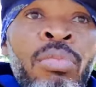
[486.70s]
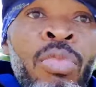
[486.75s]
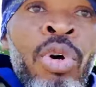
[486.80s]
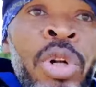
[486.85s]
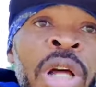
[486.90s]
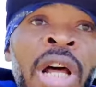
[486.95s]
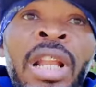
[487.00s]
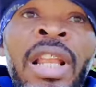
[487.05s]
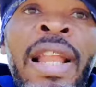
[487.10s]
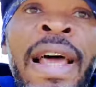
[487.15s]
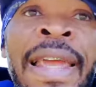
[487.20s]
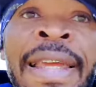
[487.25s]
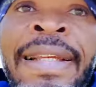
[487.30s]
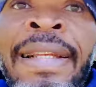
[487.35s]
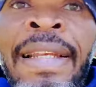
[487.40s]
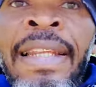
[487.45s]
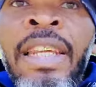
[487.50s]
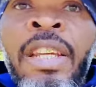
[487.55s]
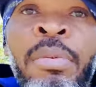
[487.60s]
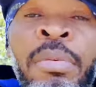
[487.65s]
more than
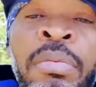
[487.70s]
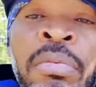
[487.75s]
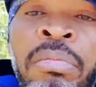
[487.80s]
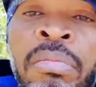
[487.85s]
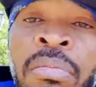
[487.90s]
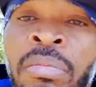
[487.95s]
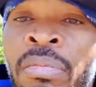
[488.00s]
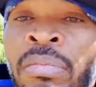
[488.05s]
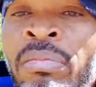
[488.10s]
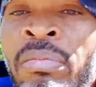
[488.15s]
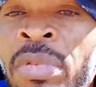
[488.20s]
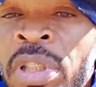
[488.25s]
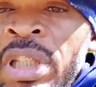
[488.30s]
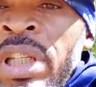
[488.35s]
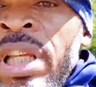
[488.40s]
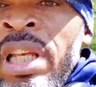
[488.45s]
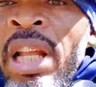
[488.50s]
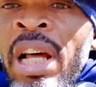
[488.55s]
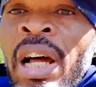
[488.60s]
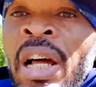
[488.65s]
likely,
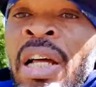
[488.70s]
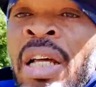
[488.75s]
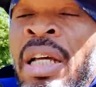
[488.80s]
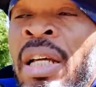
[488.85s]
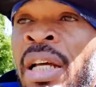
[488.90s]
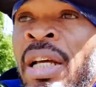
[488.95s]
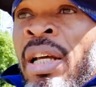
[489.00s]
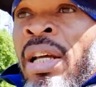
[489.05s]
Killer,